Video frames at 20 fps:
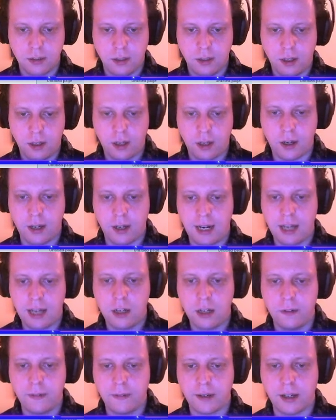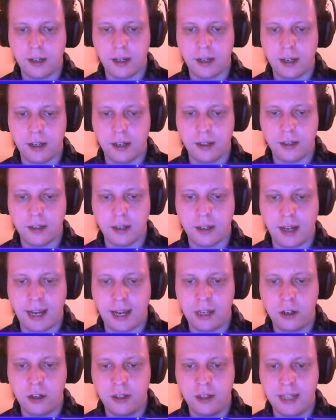her lack of eye
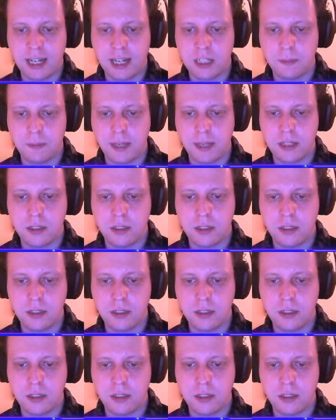contact speaks